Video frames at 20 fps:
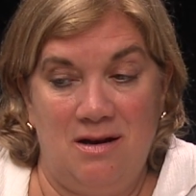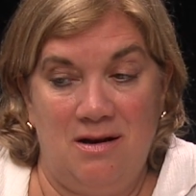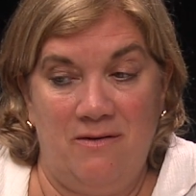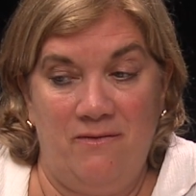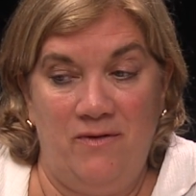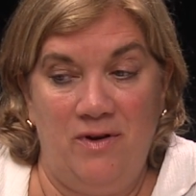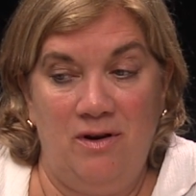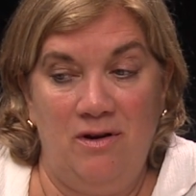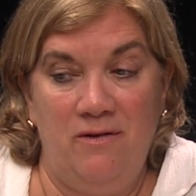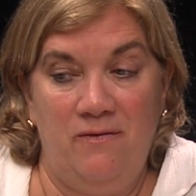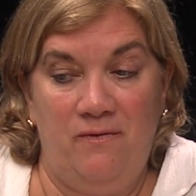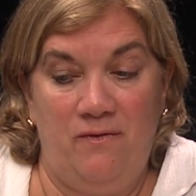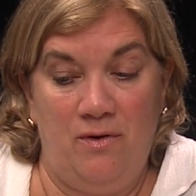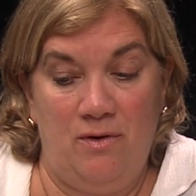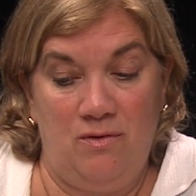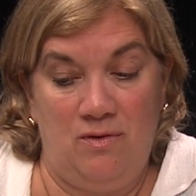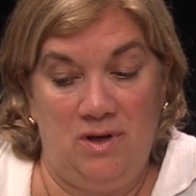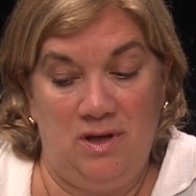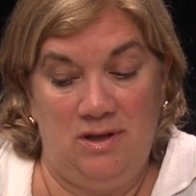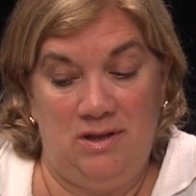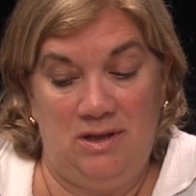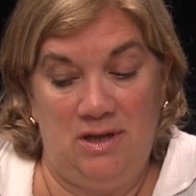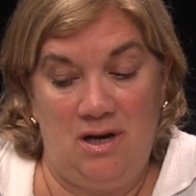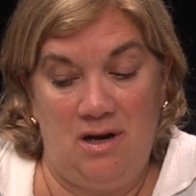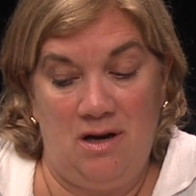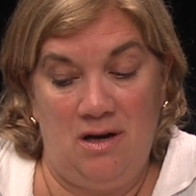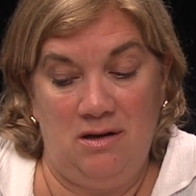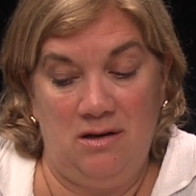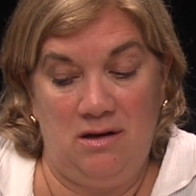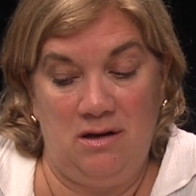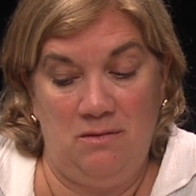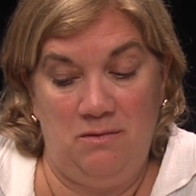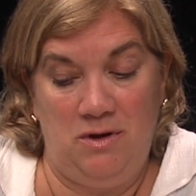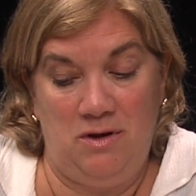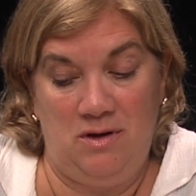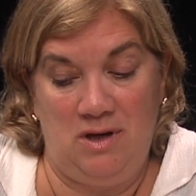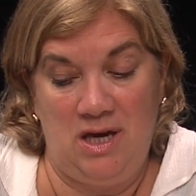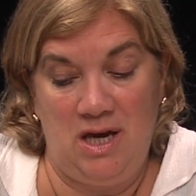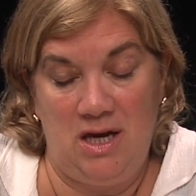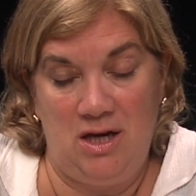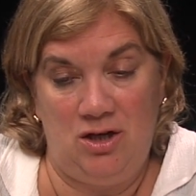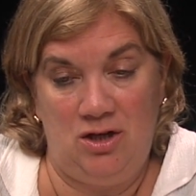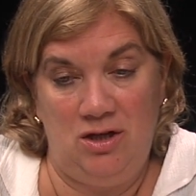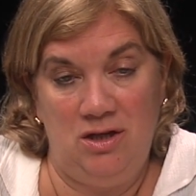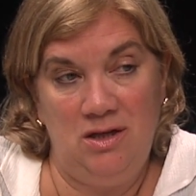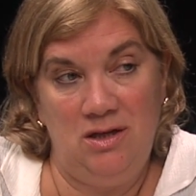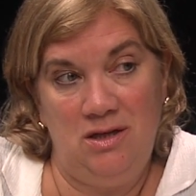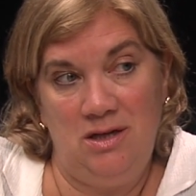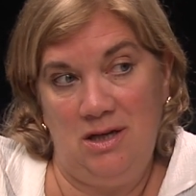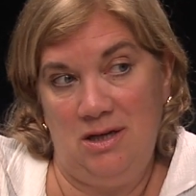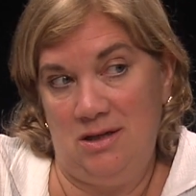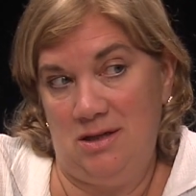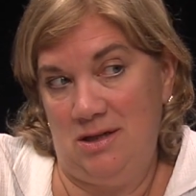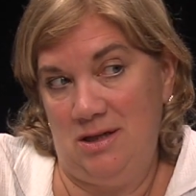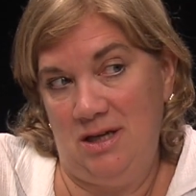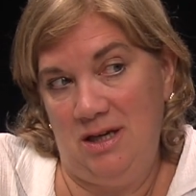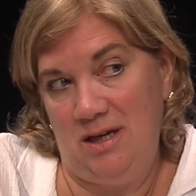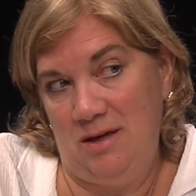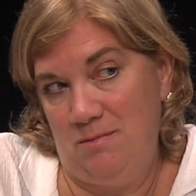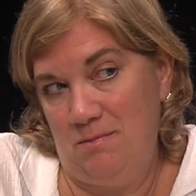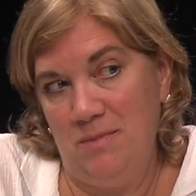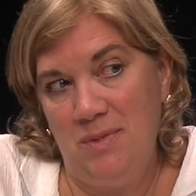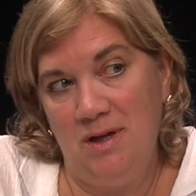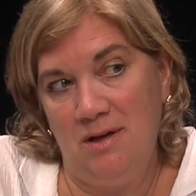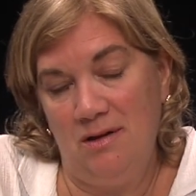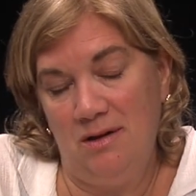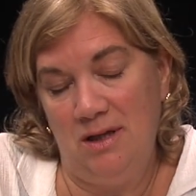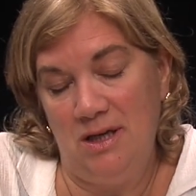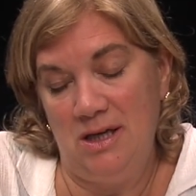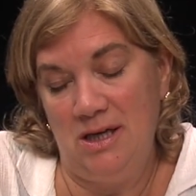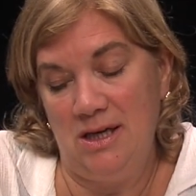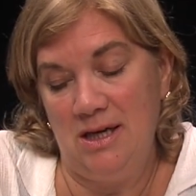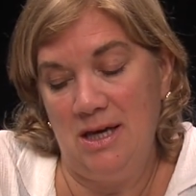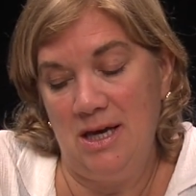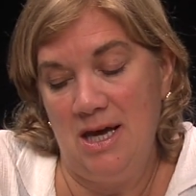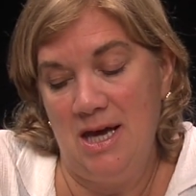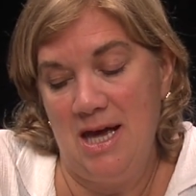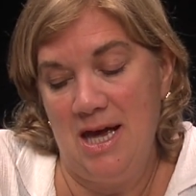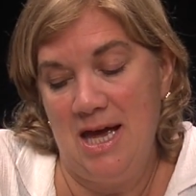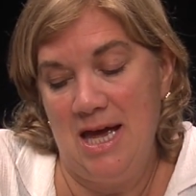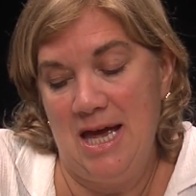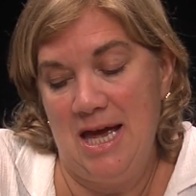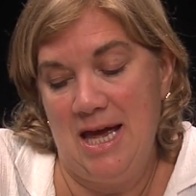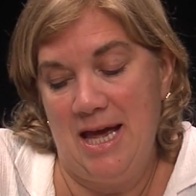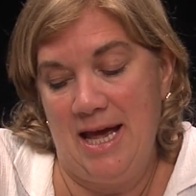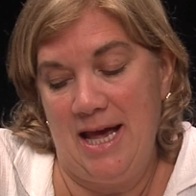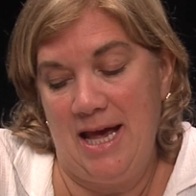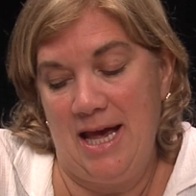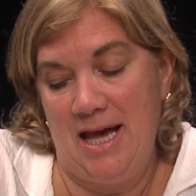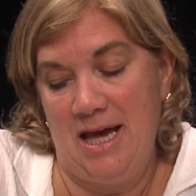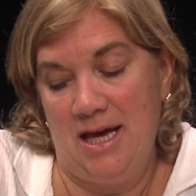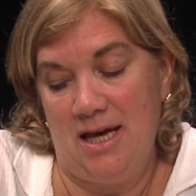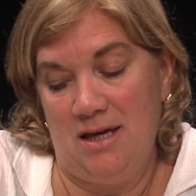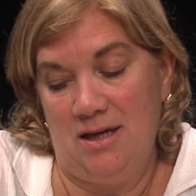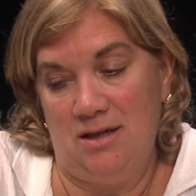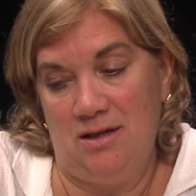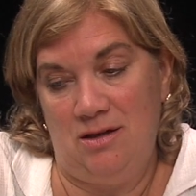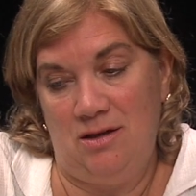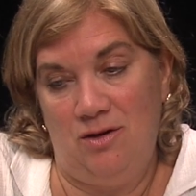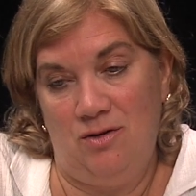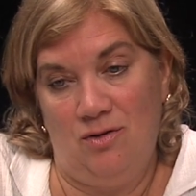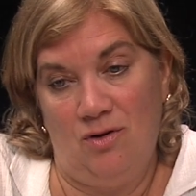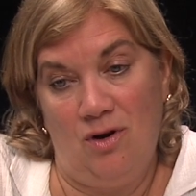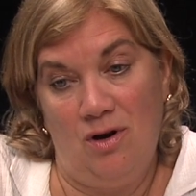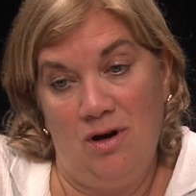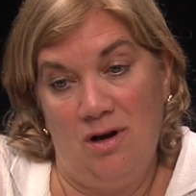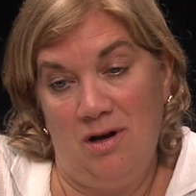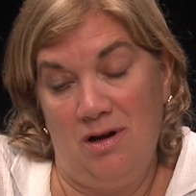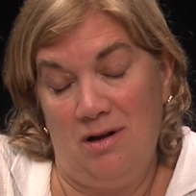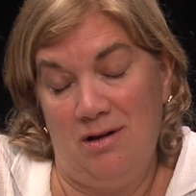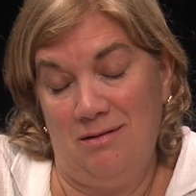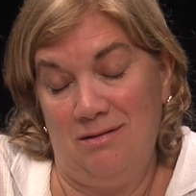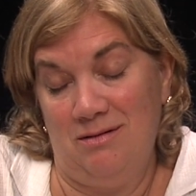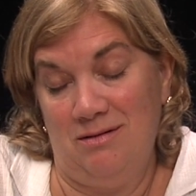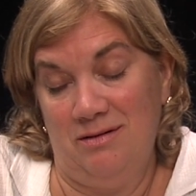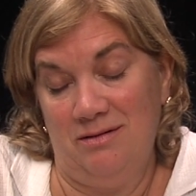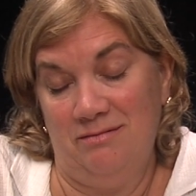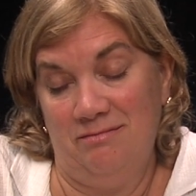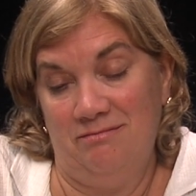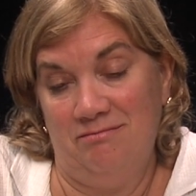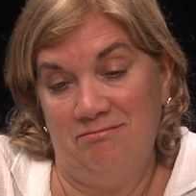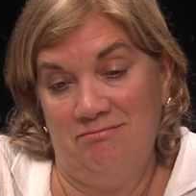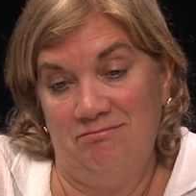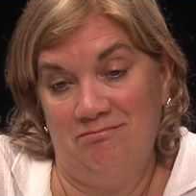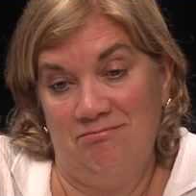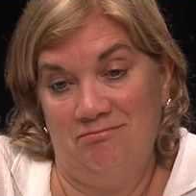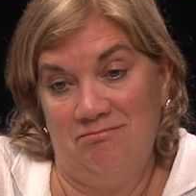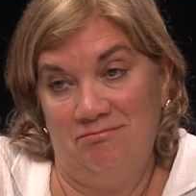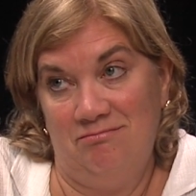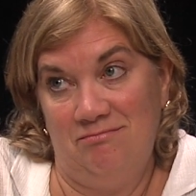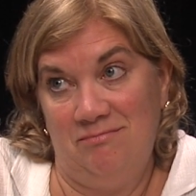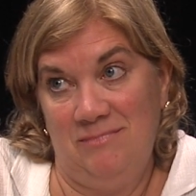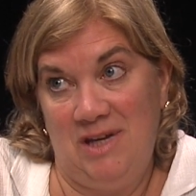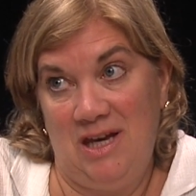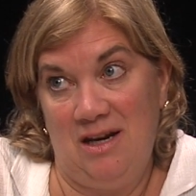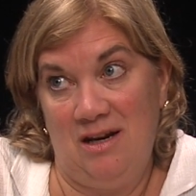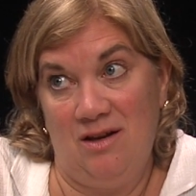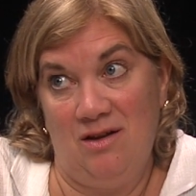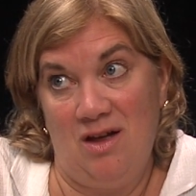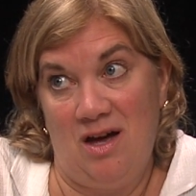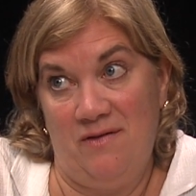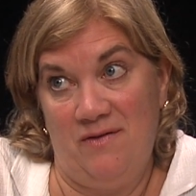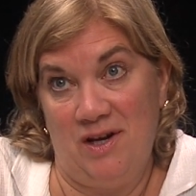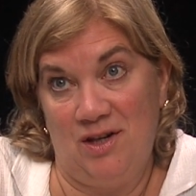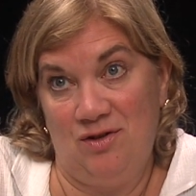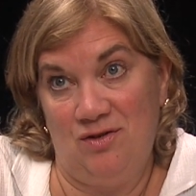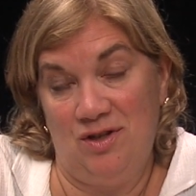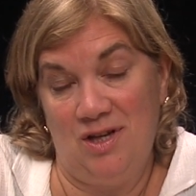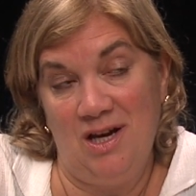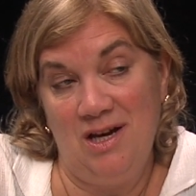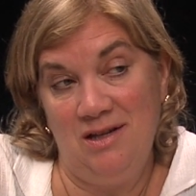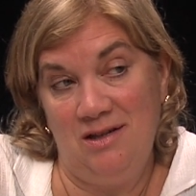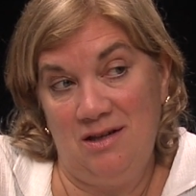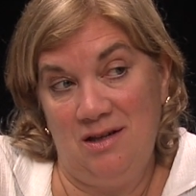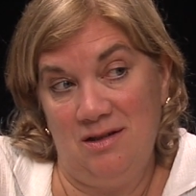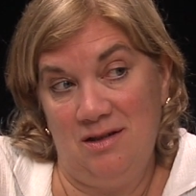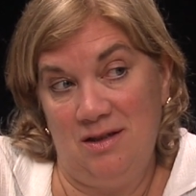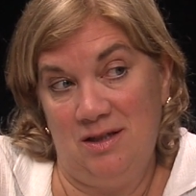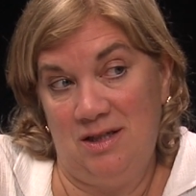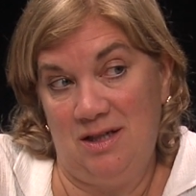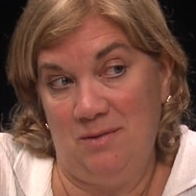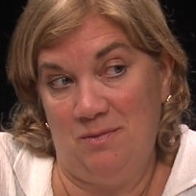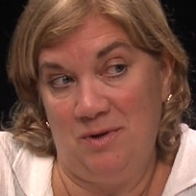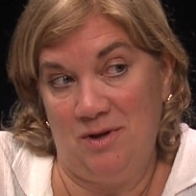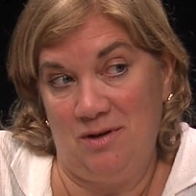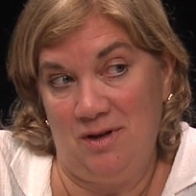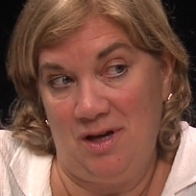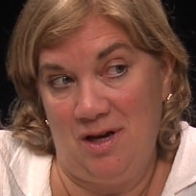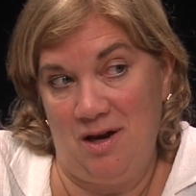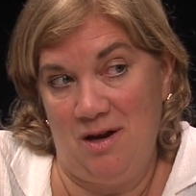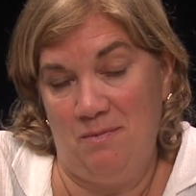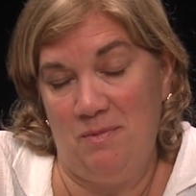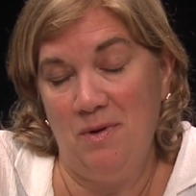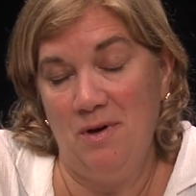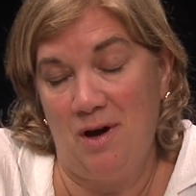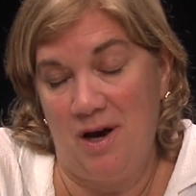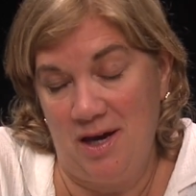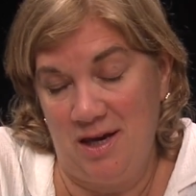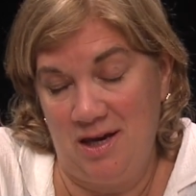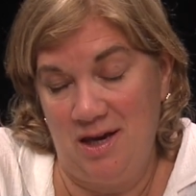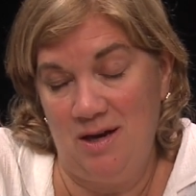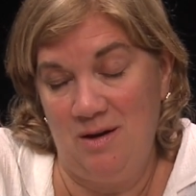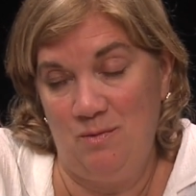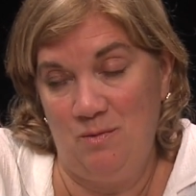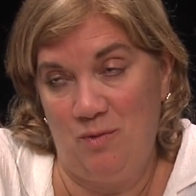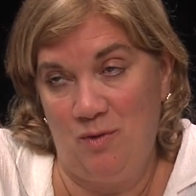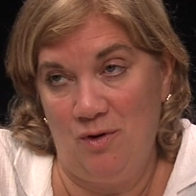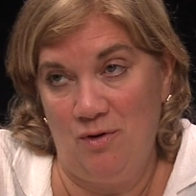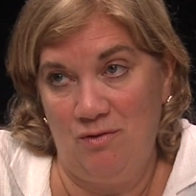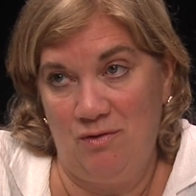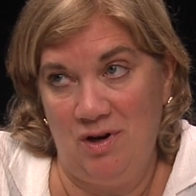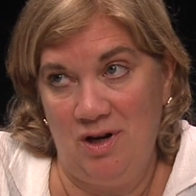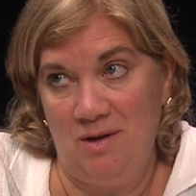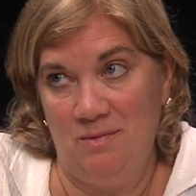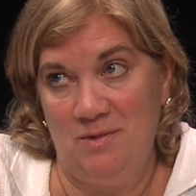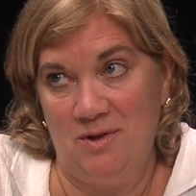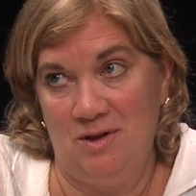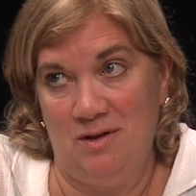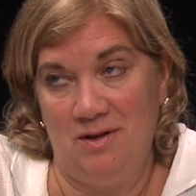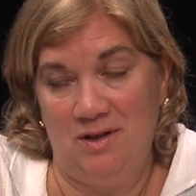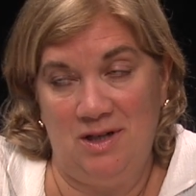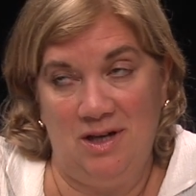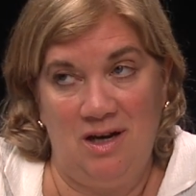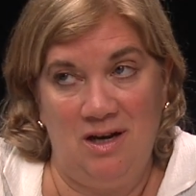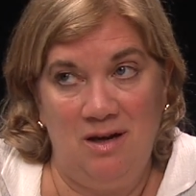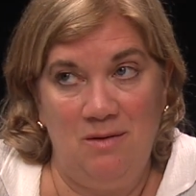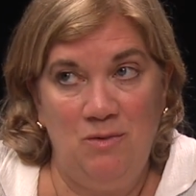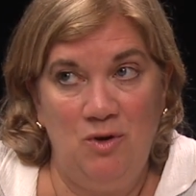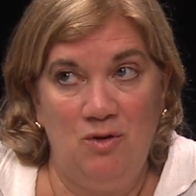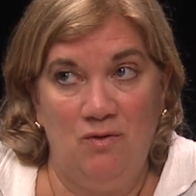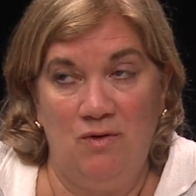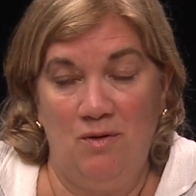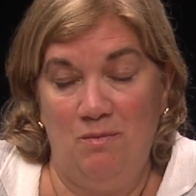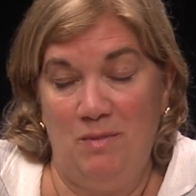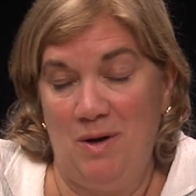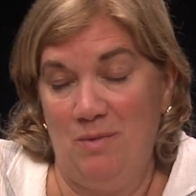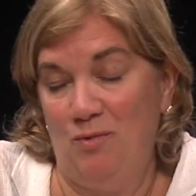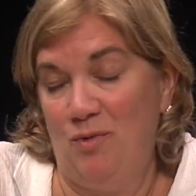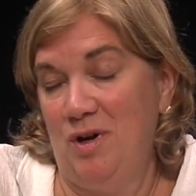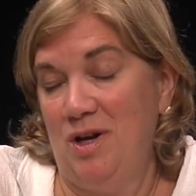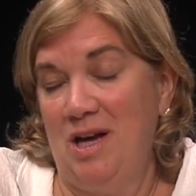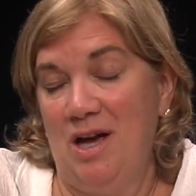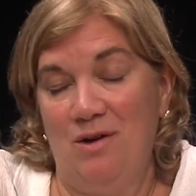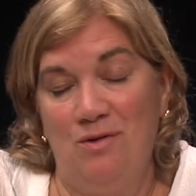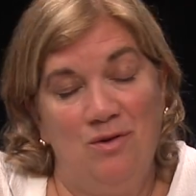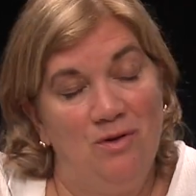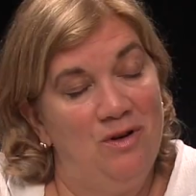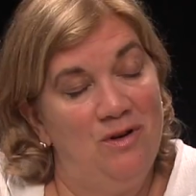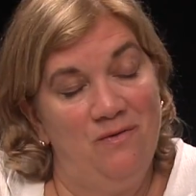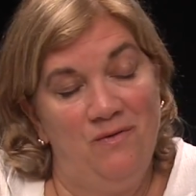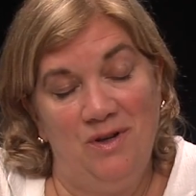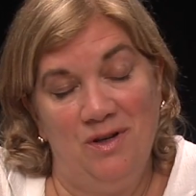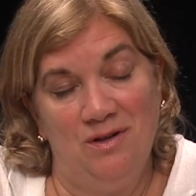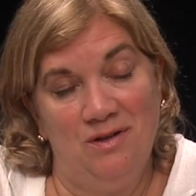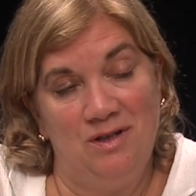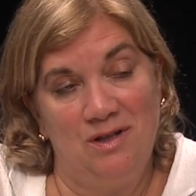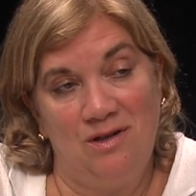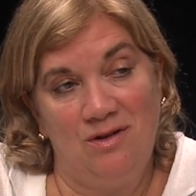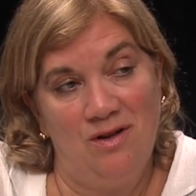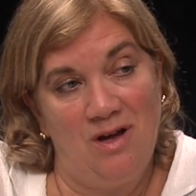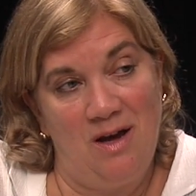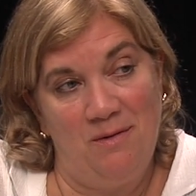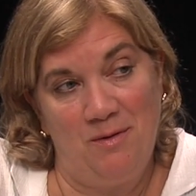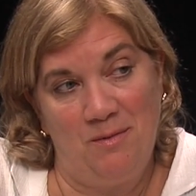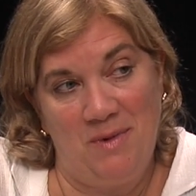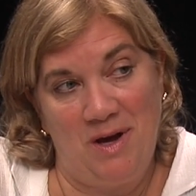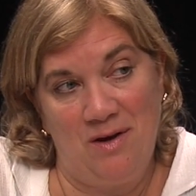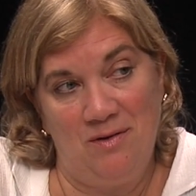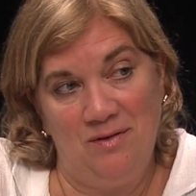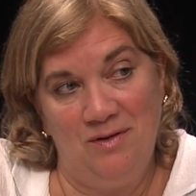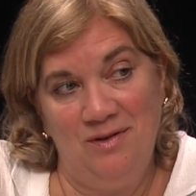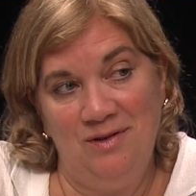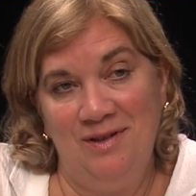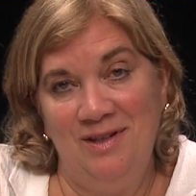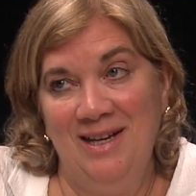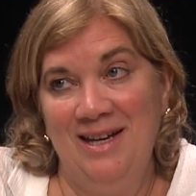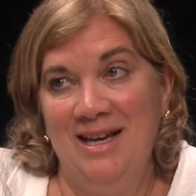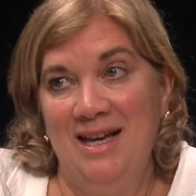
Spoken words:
very focused on communication and team building, and you're all getting a lot of exercise because it's typically hiking programs all the time. You're remembering how good it feels to climb a mountain.